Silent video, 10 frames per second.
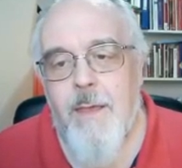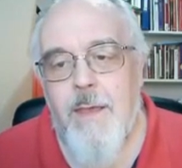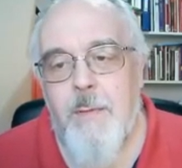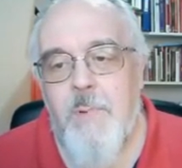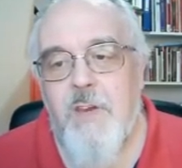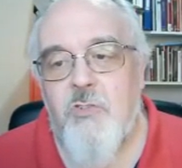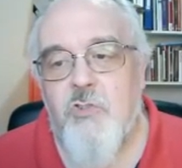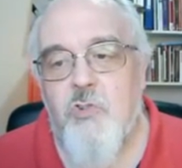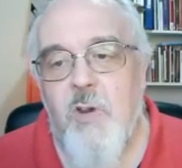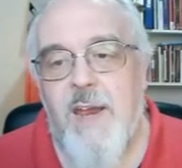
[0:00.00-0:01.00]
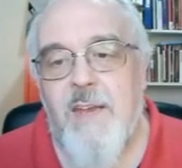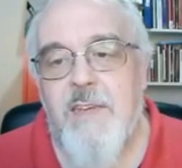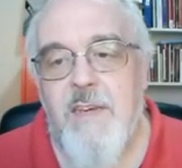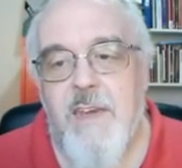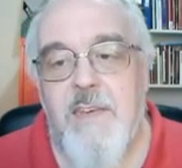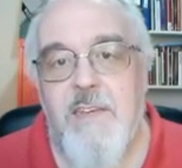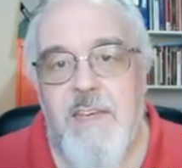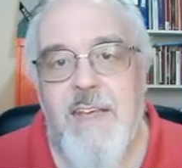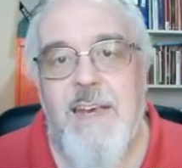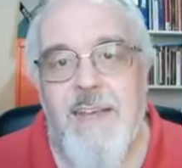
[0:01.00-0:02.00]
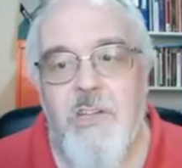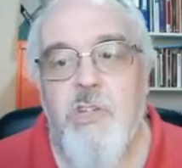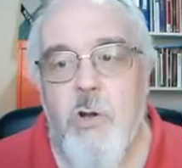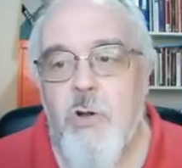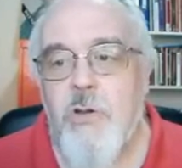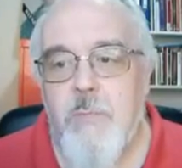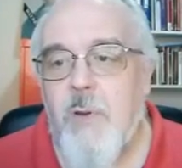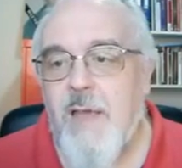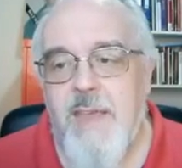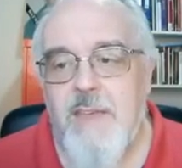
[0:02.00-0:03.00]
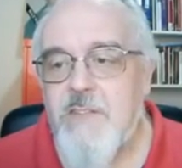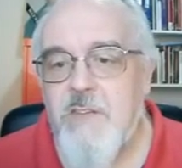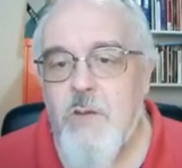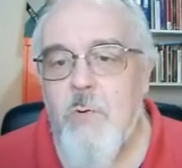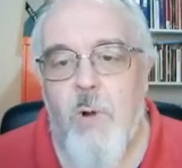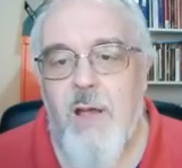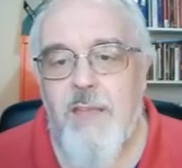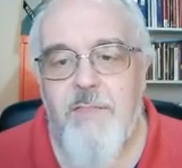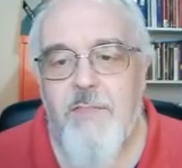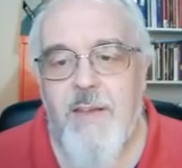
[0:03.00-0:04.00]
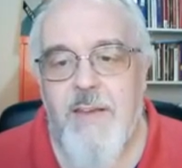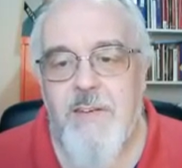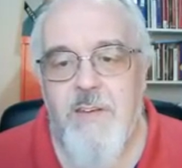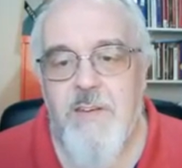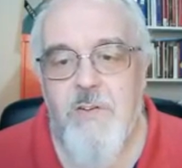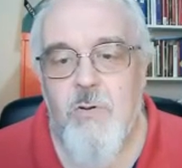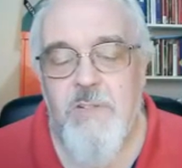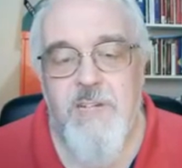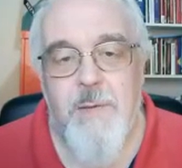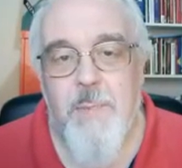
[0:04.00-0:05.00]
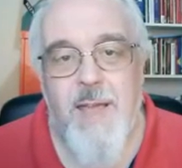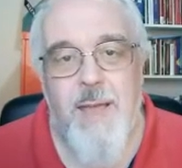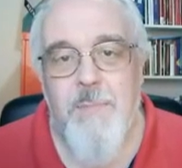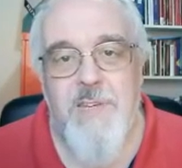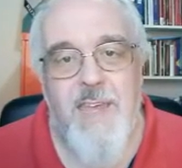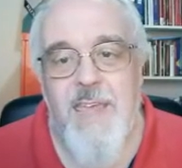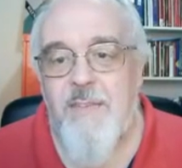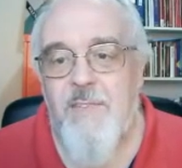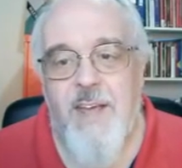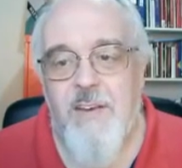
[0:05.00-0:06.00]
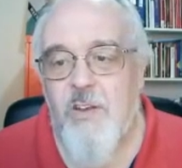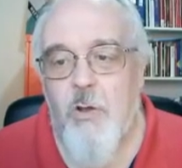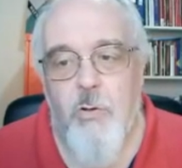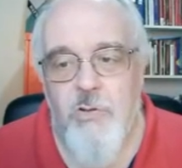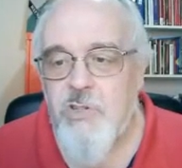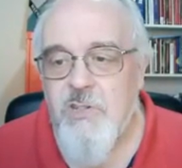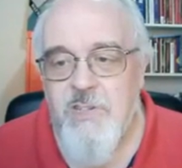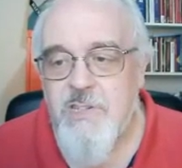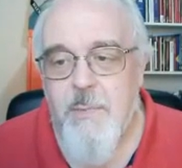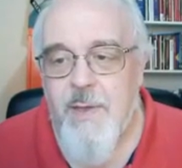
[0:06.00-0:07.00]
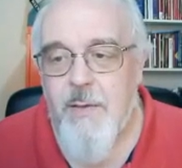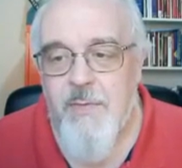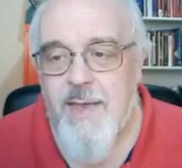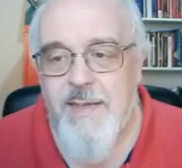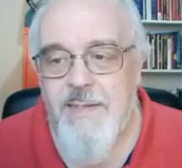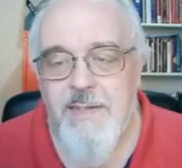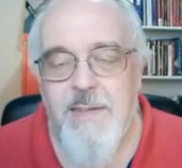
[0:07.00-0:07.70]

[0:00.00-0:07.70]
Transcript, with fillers: He'd been tricked into killing John by his new wife and her daughter. Perhaps he even had a conscience about that.